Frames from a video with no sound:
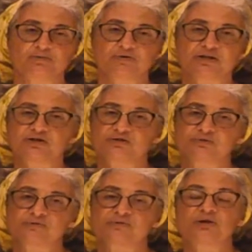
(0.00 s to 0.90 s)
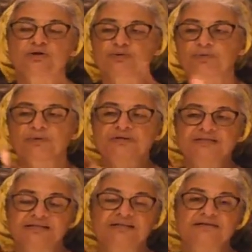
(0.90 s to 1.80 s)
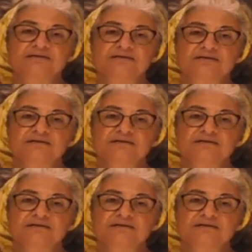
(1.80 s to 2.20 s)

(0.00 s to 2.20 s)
they use. The point is,